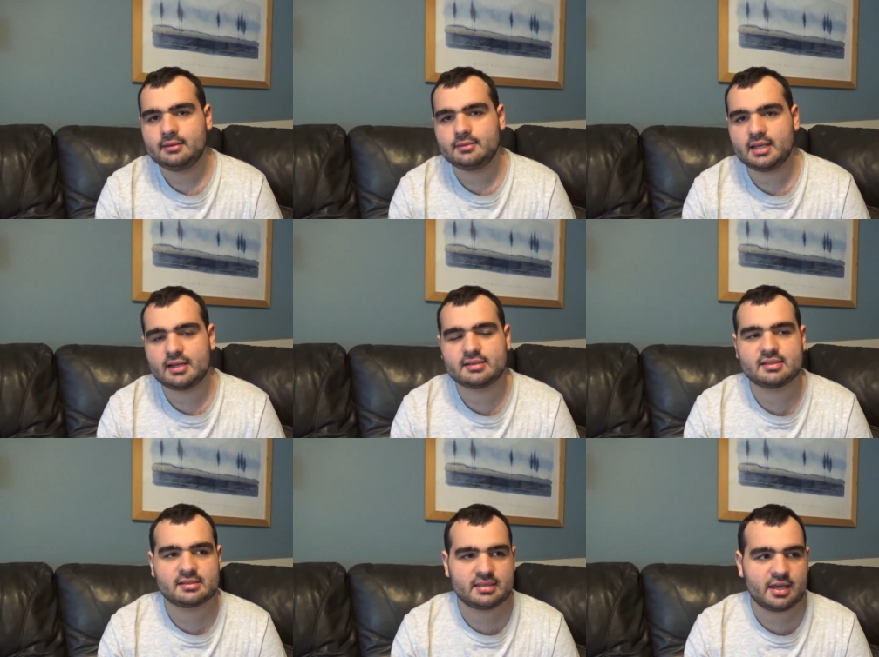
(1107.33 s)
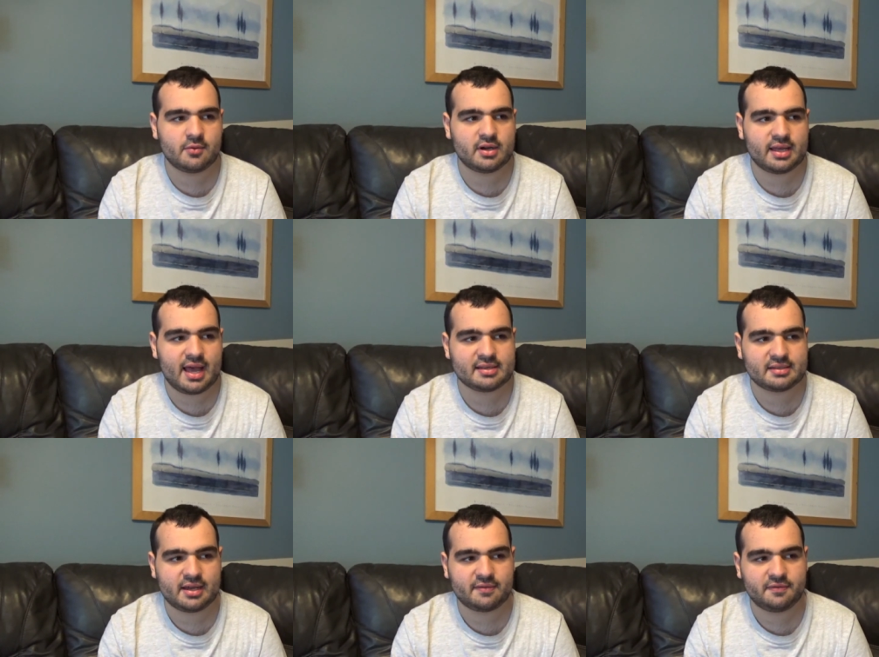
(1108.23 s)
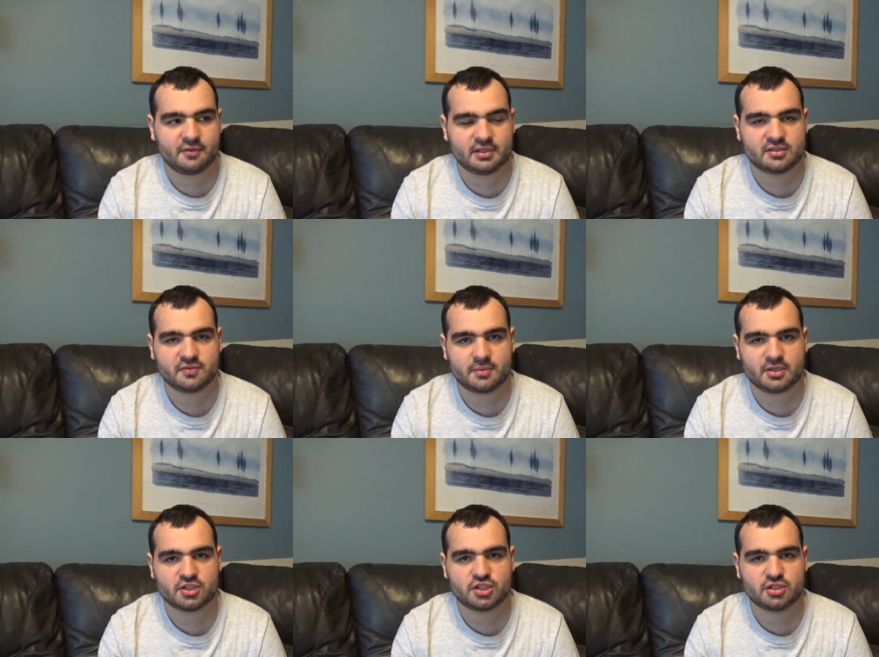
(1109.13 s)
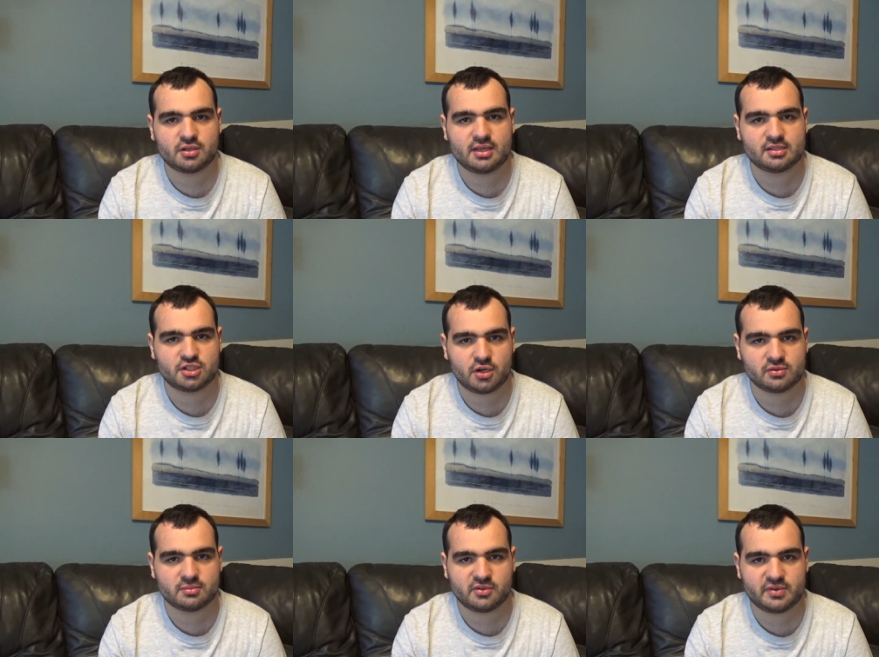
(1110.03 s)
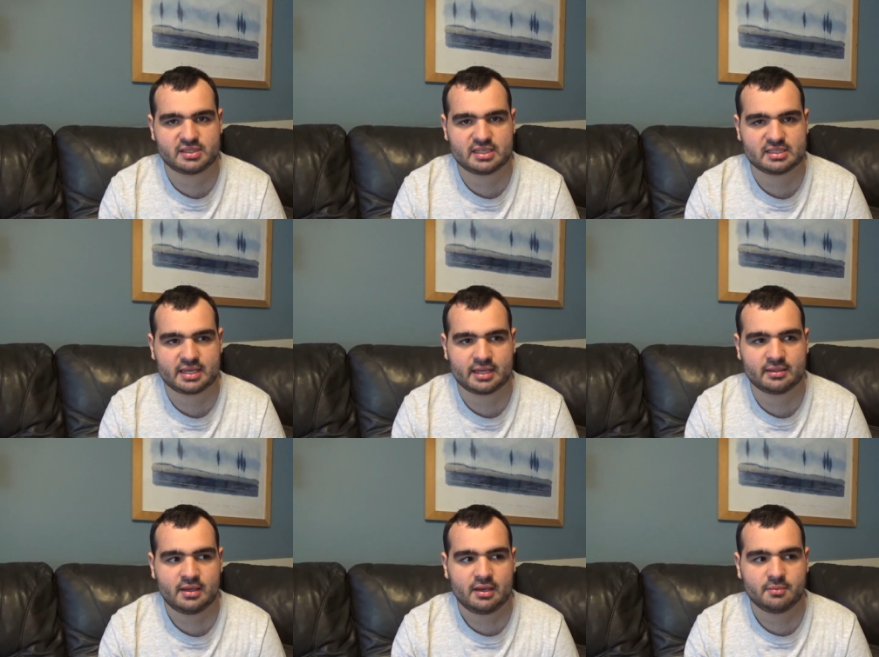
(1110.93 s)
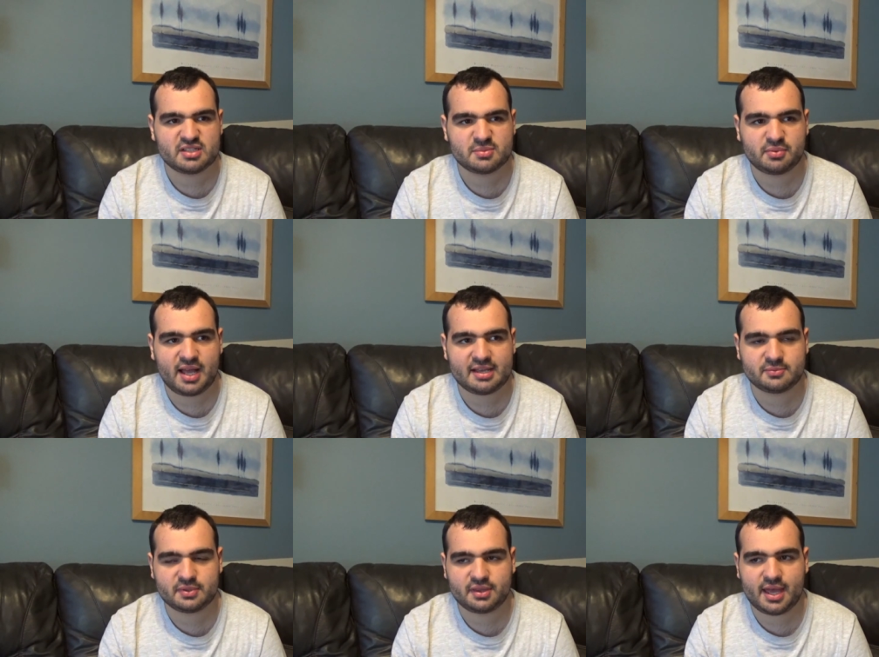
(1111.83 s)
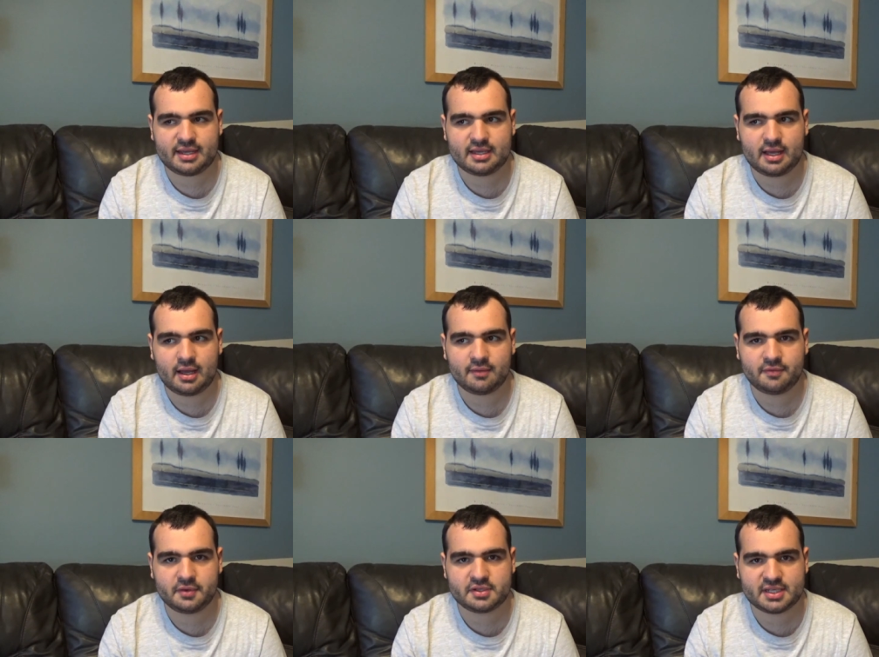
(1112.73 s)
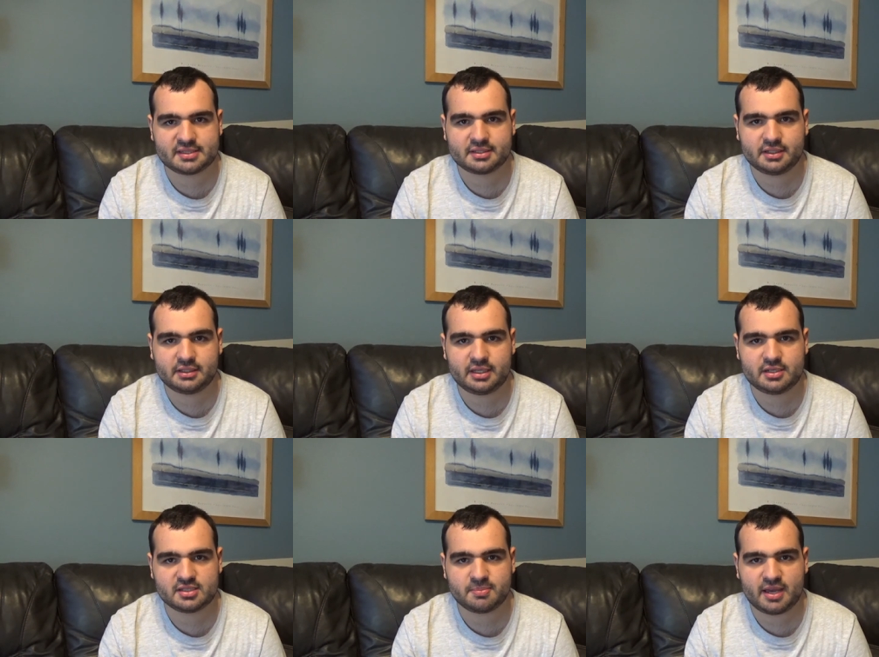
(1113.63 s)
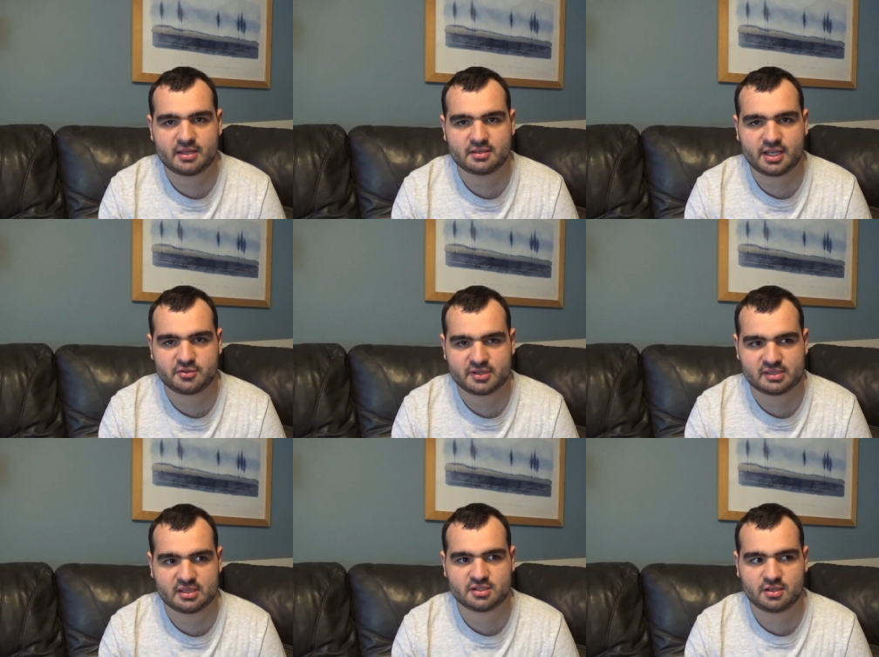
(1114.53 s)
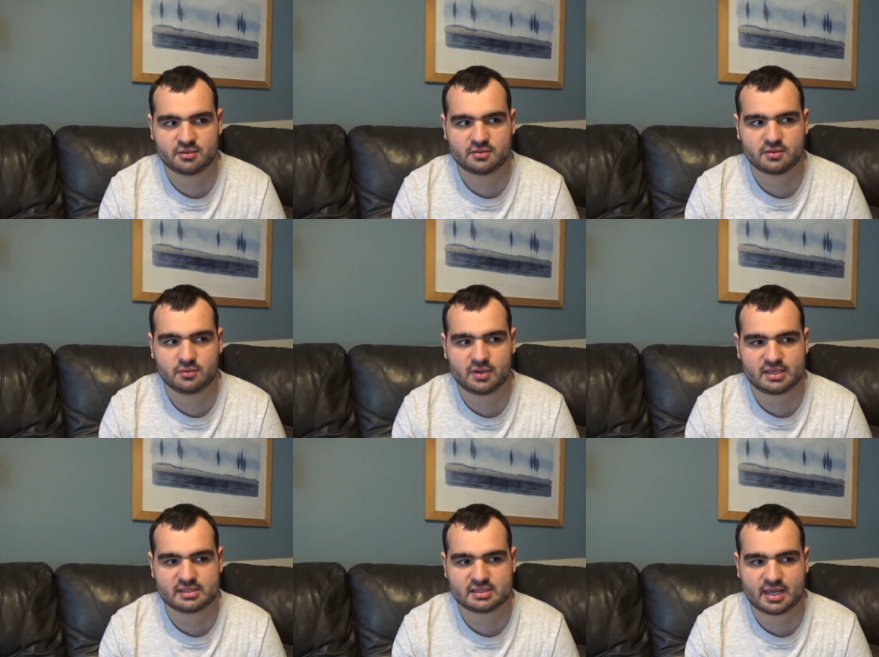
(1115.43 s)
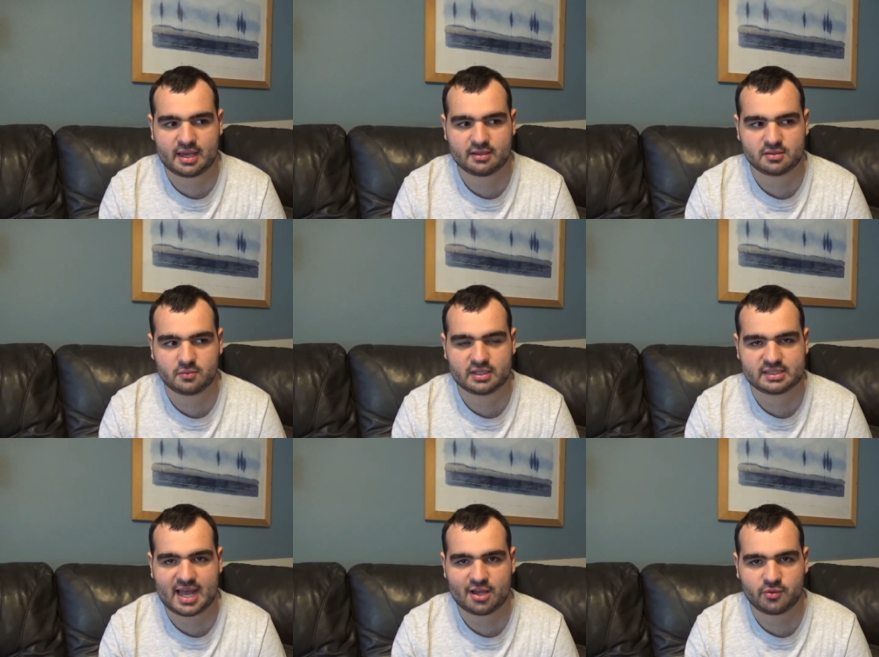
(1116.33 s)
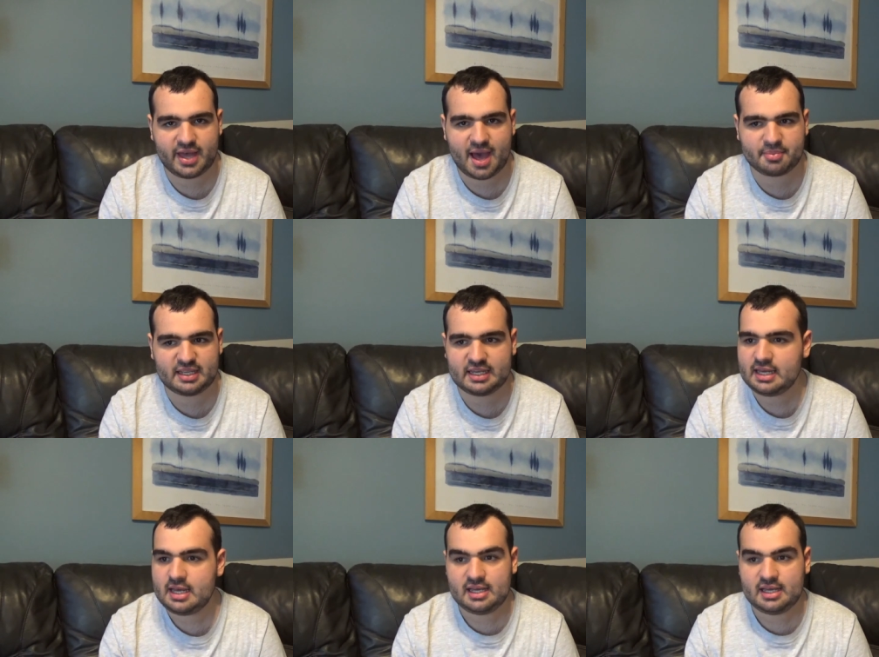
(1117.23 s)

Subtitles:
does this thing where it has, like, footage from his shows and movies he's in, spliced with, like, footage that's clearly just made to, like, transition to what he's saying to what's actually happening.